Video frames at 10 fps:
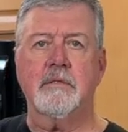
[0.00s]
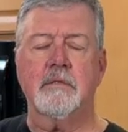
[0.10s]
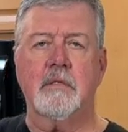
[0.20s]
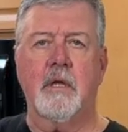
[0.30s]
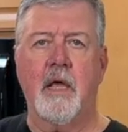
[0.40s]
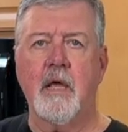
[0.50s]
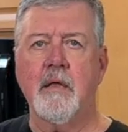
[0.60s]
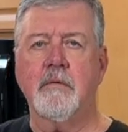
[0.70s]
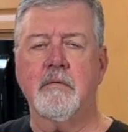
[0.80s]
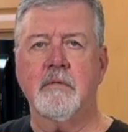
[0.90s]

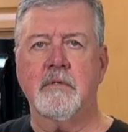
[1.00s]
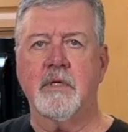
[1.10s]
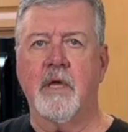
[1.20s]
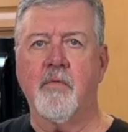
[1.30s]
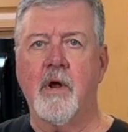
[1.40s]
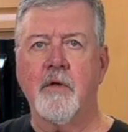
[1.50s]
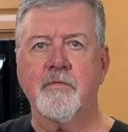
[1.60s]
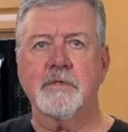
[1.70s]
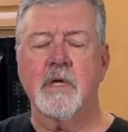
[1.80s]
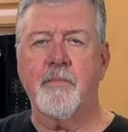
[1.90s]
Today, to get ready
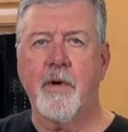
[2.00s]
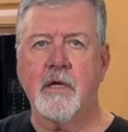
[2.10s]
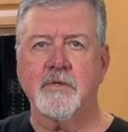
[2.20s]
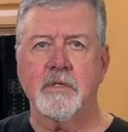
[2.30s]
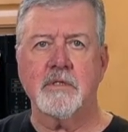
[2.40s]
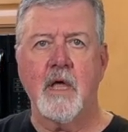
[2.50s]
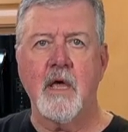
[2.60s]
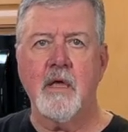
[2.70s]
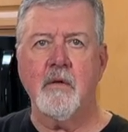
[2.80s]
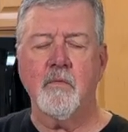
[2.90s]
for St. Patrick's
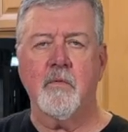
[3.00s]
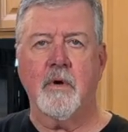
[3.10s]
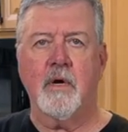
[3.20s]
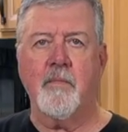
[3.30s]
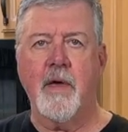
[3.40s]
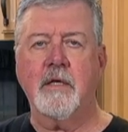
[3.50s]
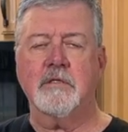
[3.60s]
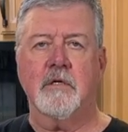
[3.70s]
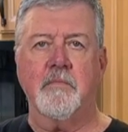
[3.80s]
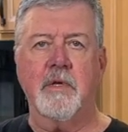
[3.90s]
Day, we're going to make
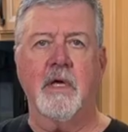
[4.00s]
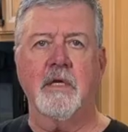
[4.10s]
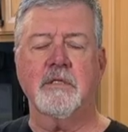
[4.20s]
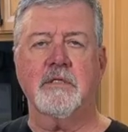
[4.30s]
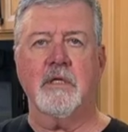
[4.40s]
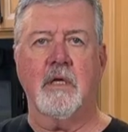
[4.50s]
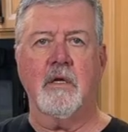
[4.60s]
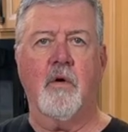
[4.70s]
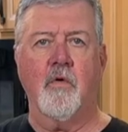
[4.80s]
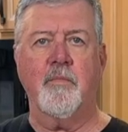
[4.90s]
some Guinness
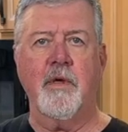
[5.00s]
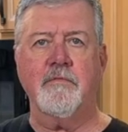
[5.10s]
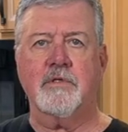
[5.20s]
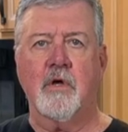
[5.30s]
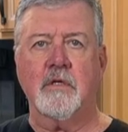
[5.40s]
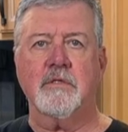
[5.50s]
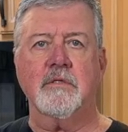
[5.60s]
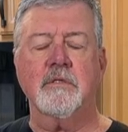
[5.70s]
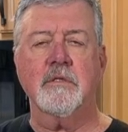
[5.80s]
and corned beef sausage.